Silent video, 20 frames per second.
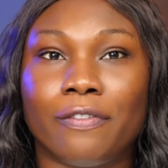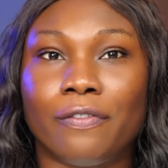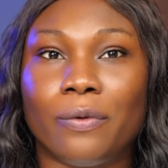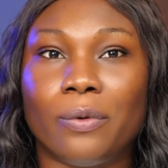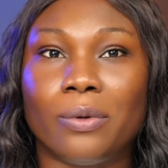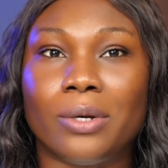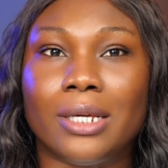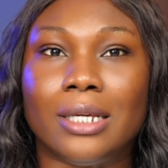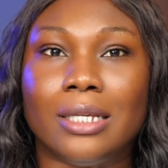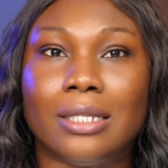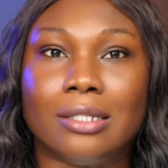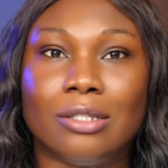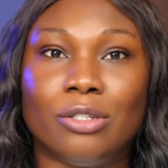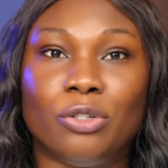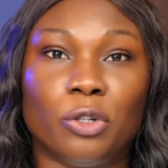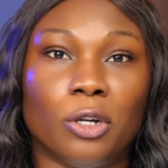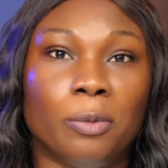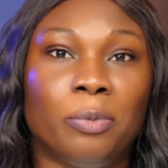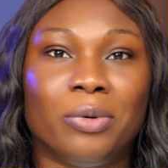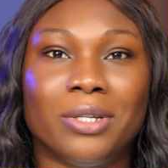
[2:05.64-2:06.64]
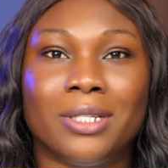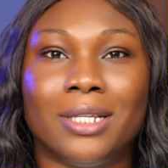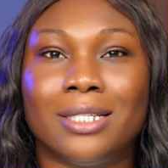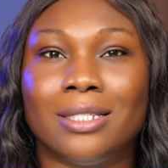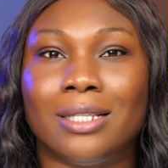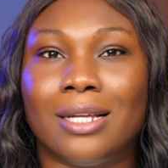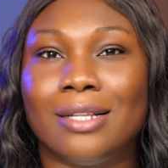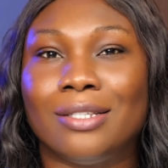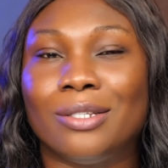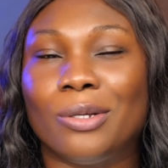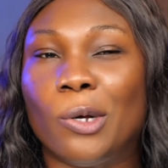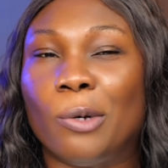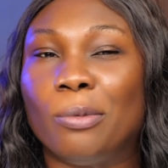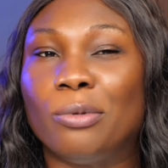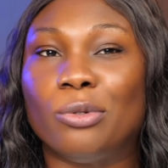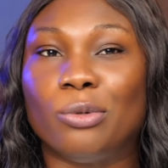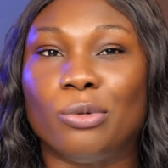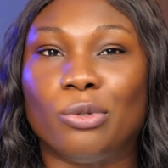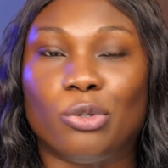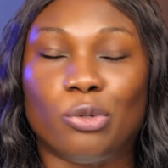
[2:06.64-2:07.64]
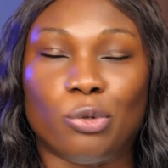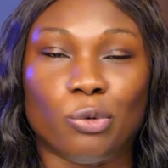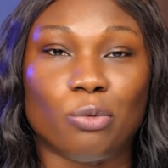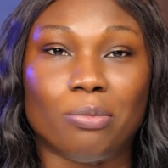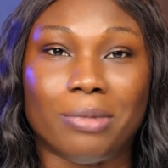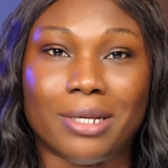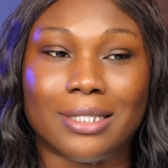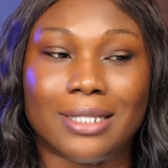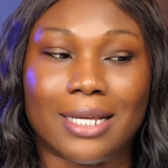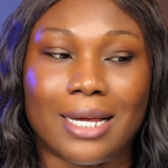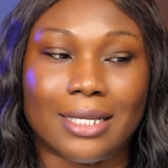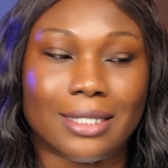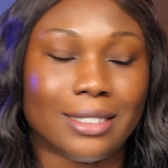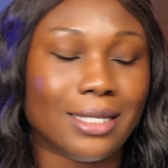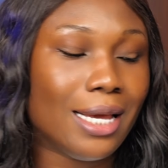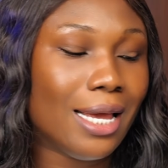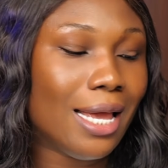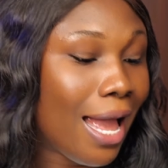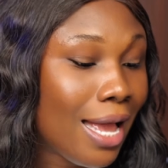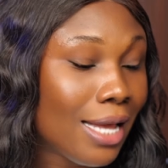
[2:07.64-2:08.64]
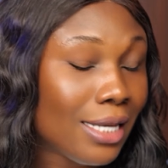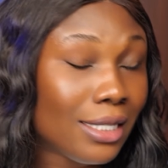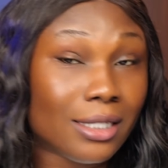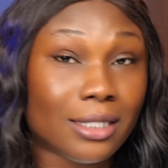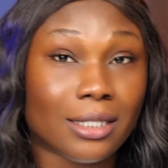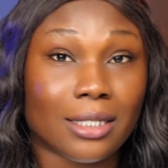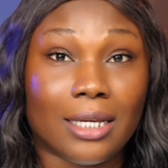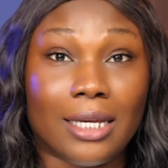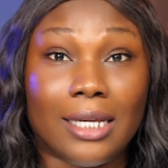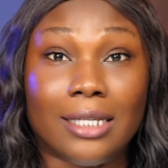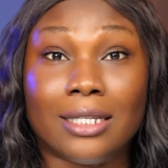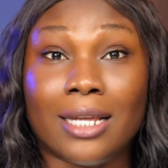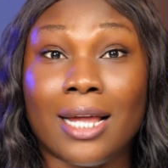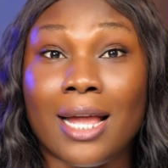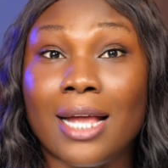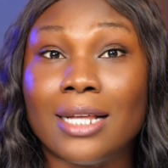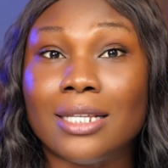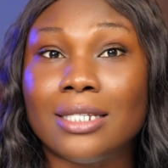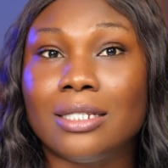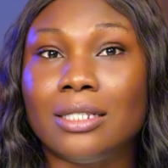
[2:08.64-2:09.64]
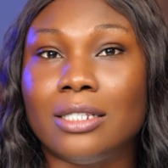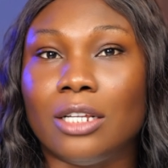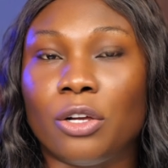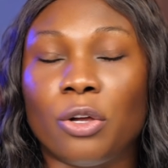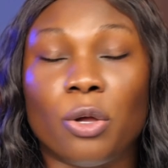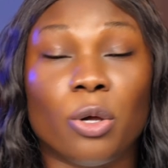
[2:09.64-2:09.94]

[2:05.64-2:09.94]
the phone is drop resistant up to 2 meters, as it has the